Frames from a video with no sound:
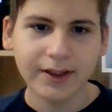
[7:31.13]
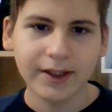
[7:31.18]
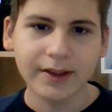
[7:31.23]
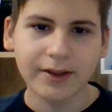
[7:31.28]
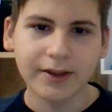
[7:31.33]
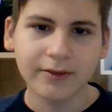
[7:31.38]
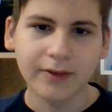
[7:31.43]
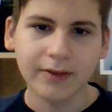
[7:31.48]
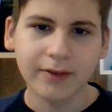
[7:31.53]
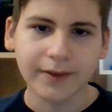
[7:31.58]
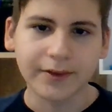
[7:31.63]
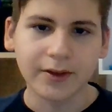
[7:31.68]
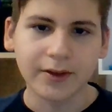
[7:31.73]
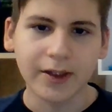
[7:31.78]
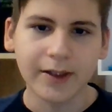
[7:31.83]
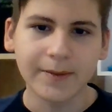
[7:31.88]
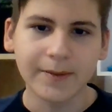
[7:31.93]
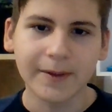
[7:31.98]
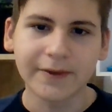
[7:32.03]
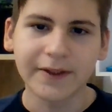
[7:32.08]
and the rifle
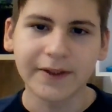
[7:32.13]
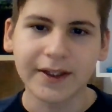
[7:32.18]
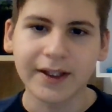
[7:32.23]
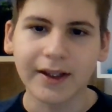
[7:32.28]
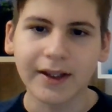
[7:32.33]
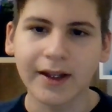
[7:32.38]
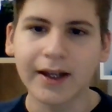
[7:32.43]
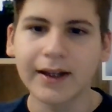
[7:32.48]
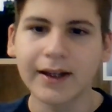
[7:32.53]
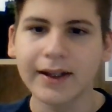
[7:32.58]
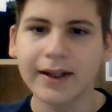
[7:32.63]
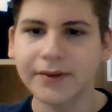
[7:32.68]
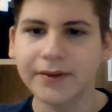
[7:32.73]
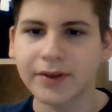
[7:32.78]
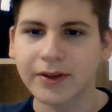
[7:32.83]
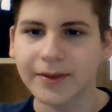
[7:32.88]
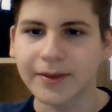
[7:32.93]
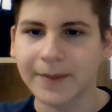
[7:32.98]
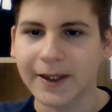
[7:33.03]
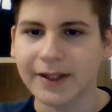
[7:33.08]
rounds by flicking a
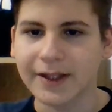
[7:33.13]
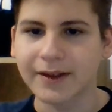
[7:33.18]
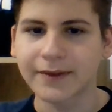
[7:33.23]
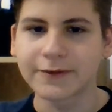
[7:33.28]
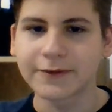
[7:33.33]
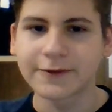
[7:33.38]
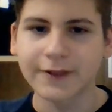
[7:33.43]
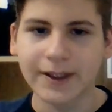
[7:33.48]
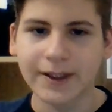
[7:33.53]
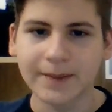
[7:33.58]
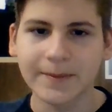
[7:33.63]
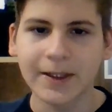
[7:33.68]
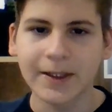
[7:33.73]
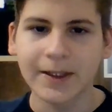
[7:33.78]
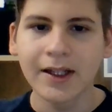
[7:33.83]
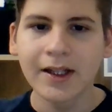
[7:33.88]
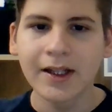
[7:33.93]
lever on the back of the frame.